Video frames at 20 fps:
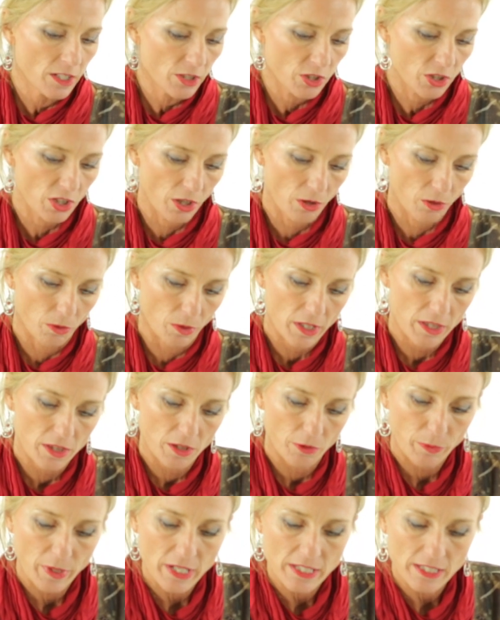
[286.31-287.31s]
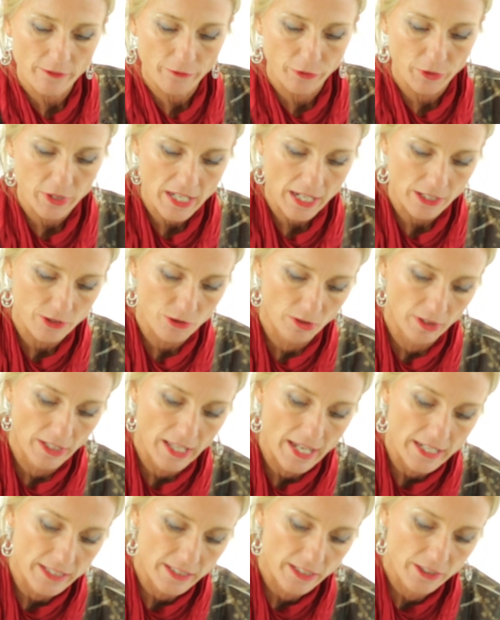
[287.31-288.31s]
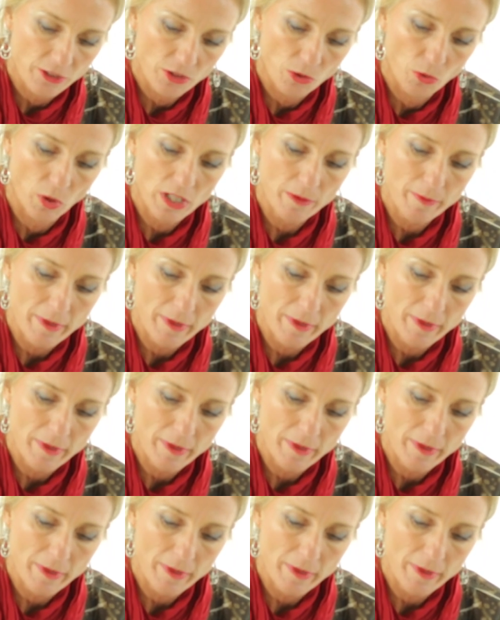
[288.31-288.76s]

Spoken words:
So the reason for the extra lace, and you're